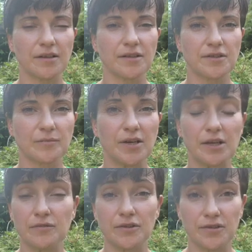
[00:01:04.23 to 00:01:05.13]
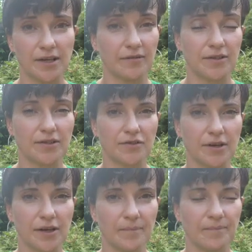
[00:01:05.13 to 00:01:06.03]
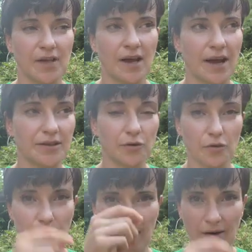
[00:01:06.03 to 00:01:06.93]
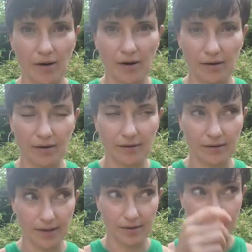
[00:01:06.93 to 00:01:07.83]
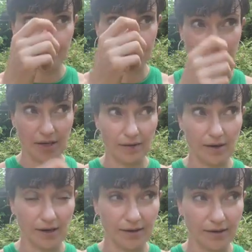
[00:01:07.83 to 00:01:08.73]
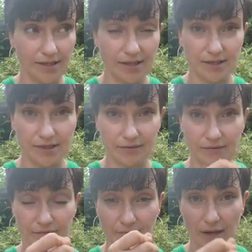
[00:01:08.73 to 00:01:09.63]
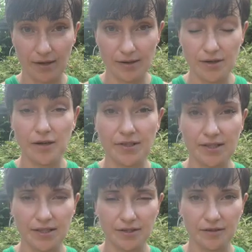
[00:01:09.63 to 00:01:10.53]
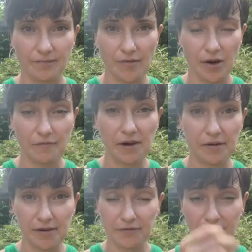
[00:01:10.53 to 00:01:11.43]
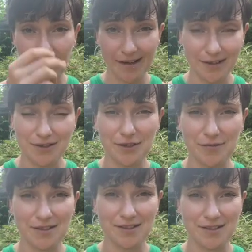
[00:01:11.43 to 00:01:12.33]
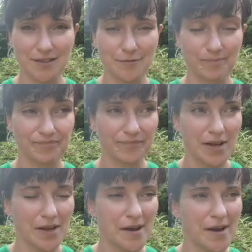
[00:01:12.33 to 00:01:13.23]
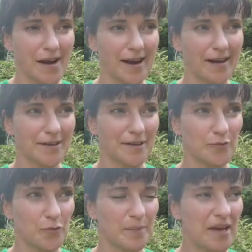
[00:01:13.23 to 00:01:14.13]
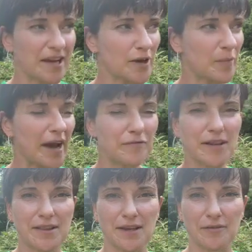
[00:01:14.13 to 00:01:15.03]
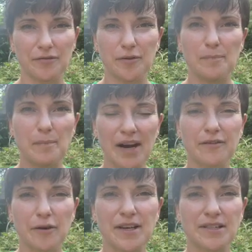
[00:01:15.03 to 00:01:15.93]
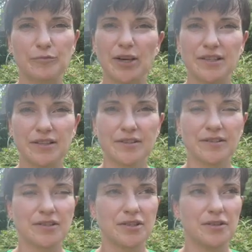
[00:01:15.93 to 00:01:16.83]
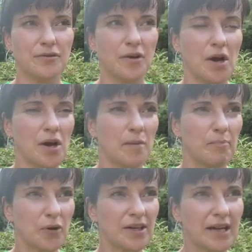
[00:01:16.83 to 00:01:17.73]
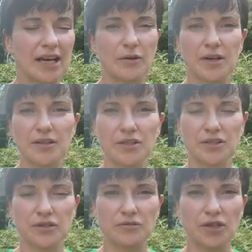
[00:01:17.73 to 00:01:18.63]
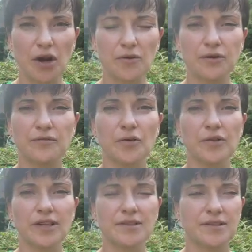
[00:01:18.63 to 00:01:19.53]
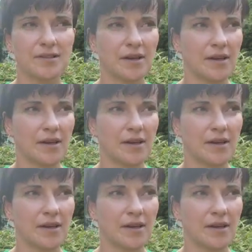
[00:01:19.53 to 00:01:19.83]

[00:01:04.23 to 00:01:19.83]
than somebody who doesn't have this trait. And it's all about our sensitive nervous system, our very refined nervous system. And we're picking up everything from micro expressions to body language to tone of voice,